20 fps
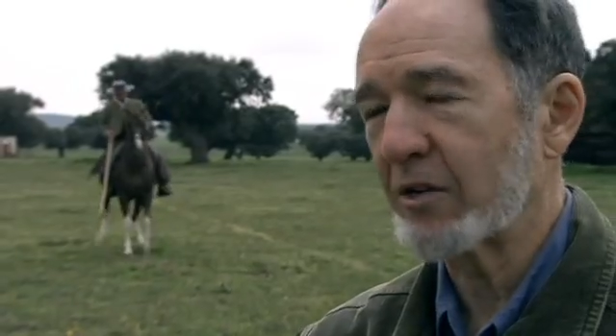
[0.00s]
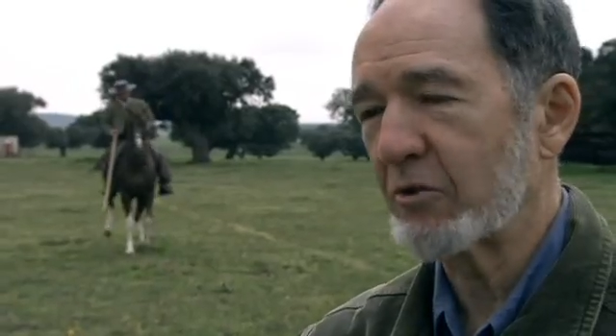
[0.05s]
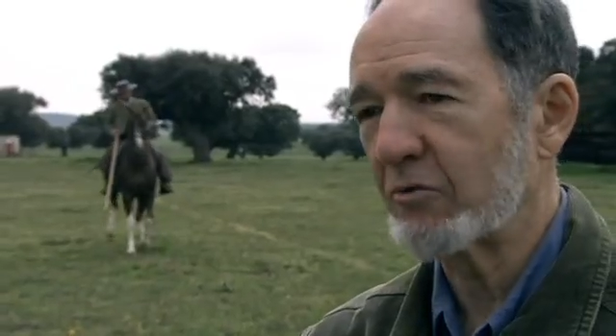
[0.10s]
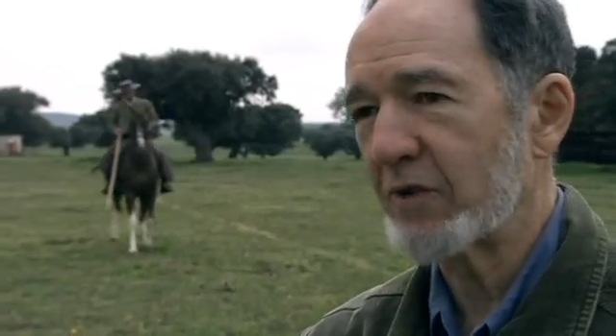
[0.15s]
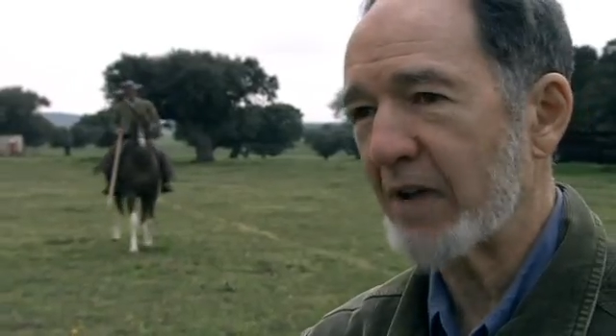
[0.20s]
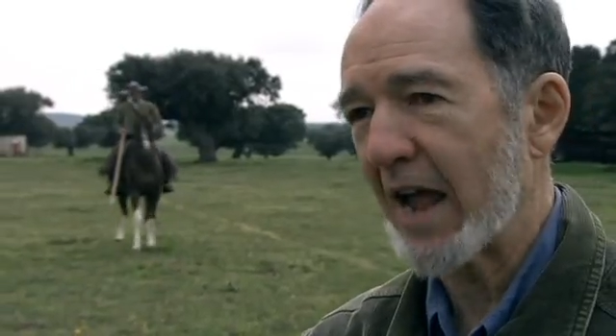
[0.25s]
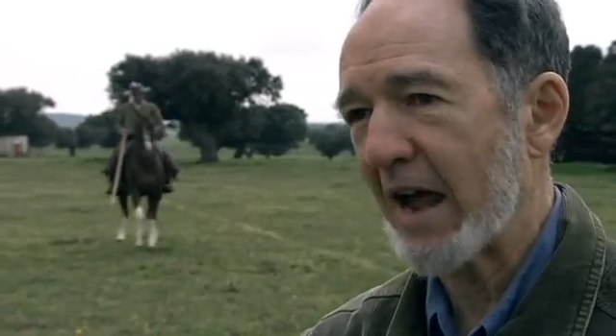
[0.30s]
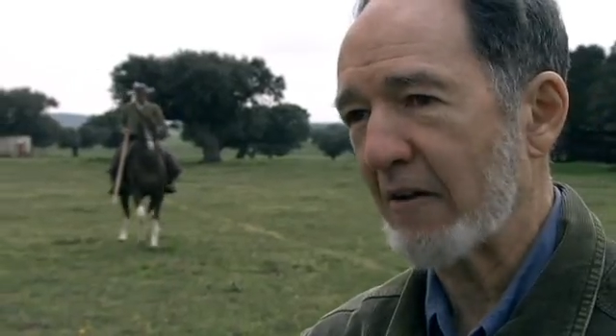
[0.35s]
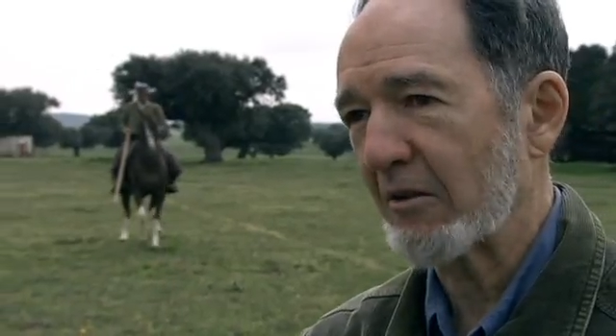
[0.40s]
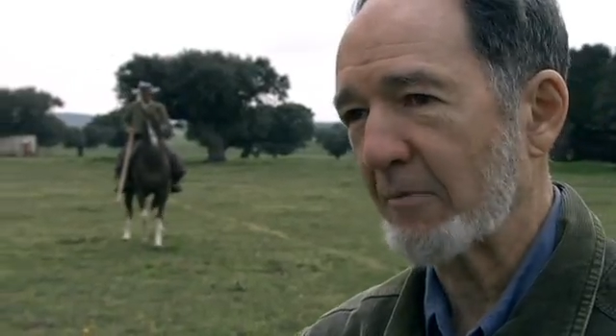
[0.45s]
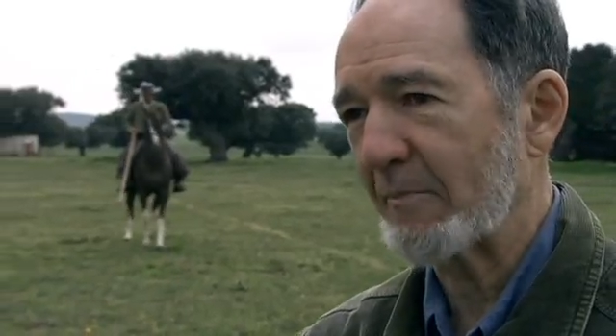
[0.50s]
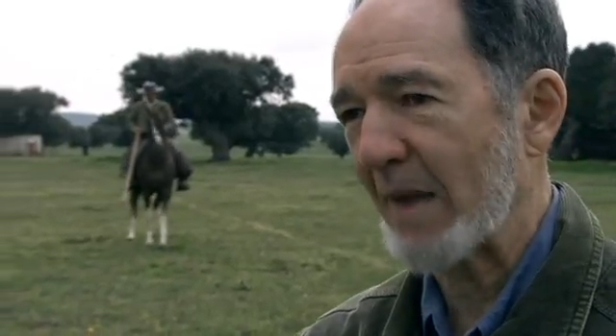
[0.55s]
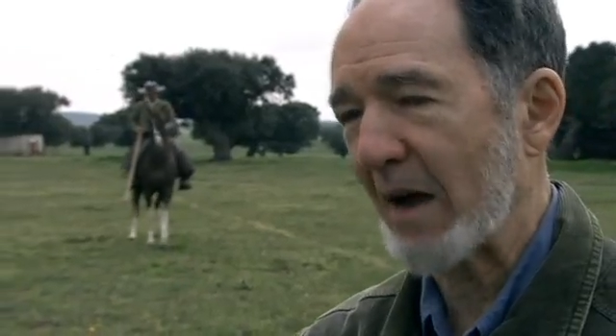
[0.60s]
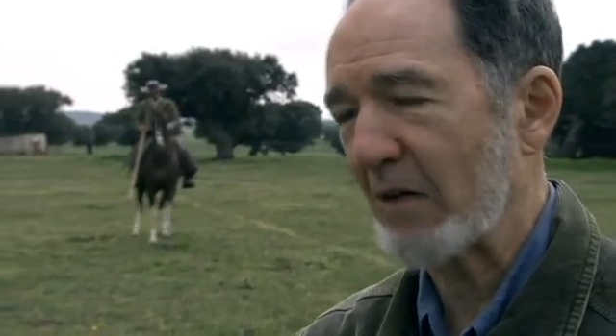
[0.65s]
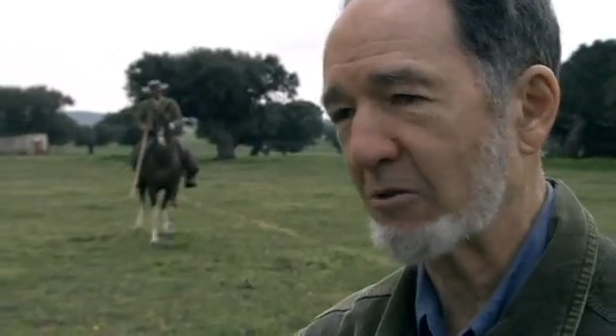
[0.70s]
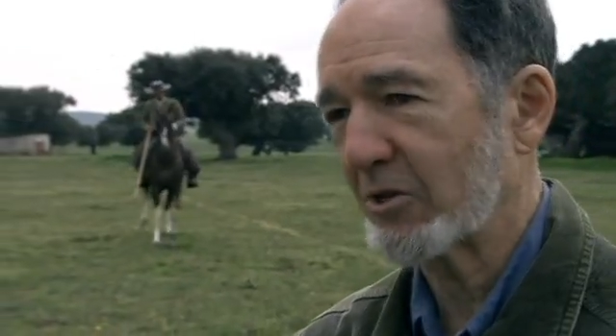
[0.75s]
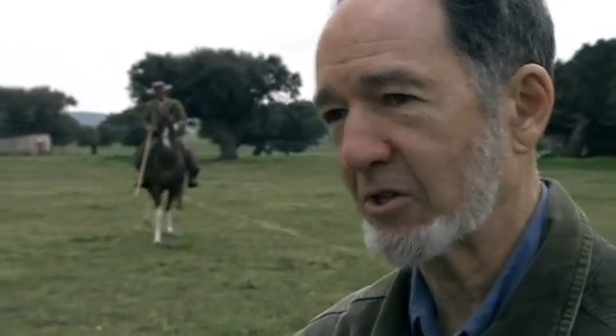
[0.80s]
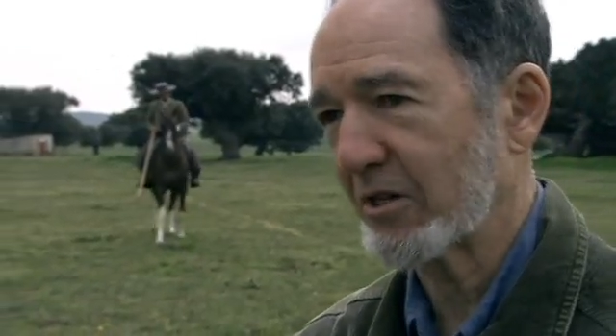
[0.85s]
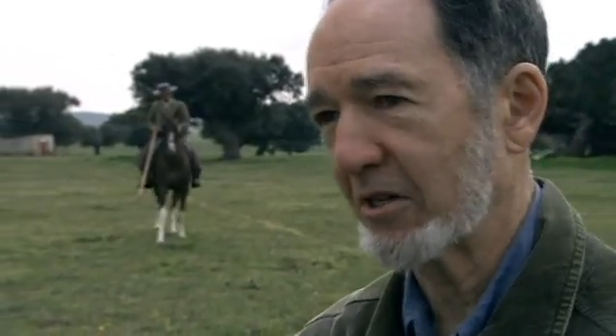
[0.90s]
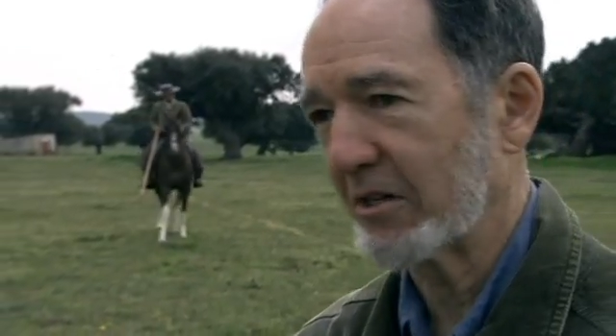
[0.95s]
you down,
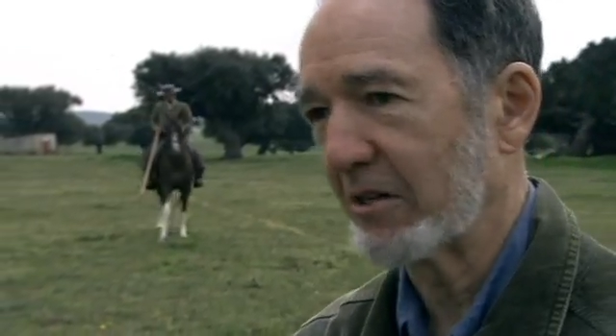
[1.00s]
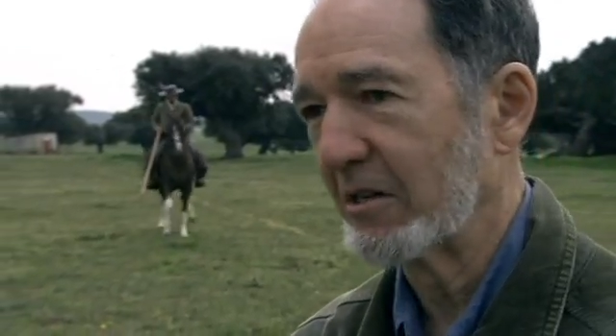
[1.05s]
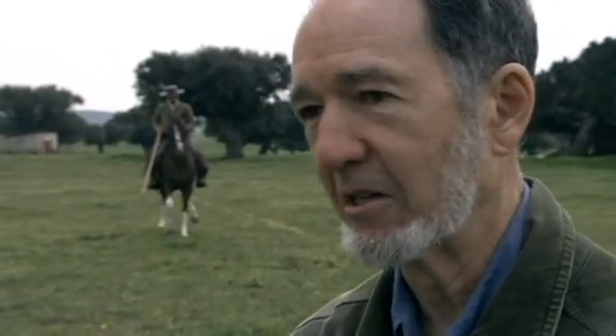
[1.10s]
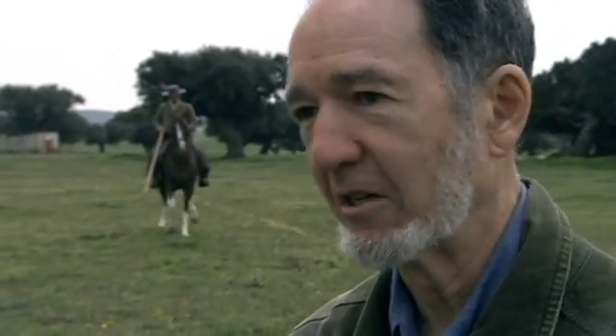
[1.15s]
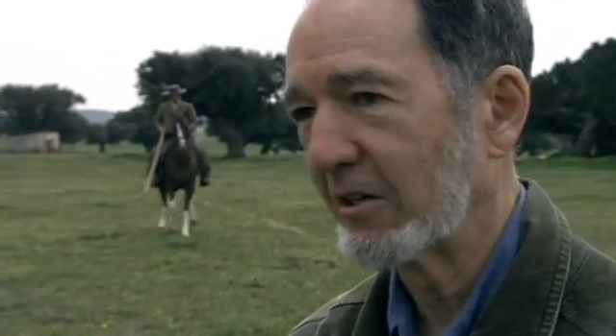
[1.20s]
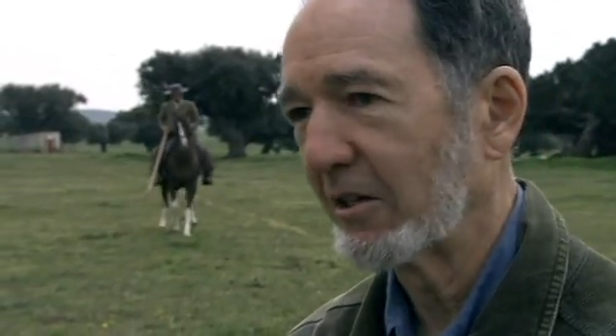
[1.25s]
about to